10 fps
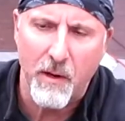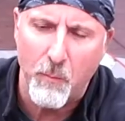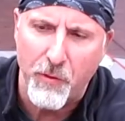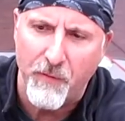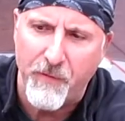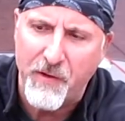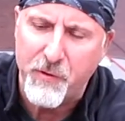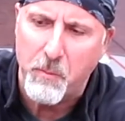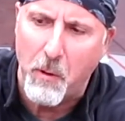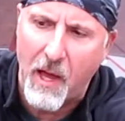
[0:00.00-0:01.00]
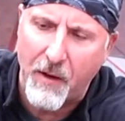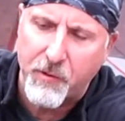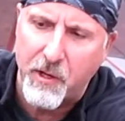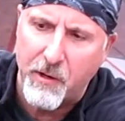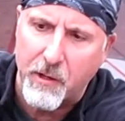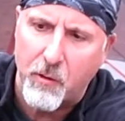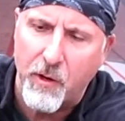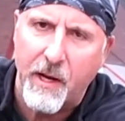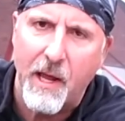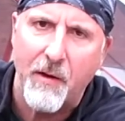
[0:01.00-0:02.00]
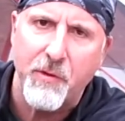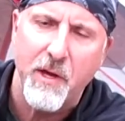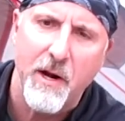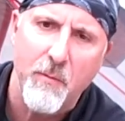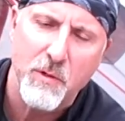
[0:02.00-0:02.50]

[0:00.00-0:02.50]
with the vegetable out there and cook it out there,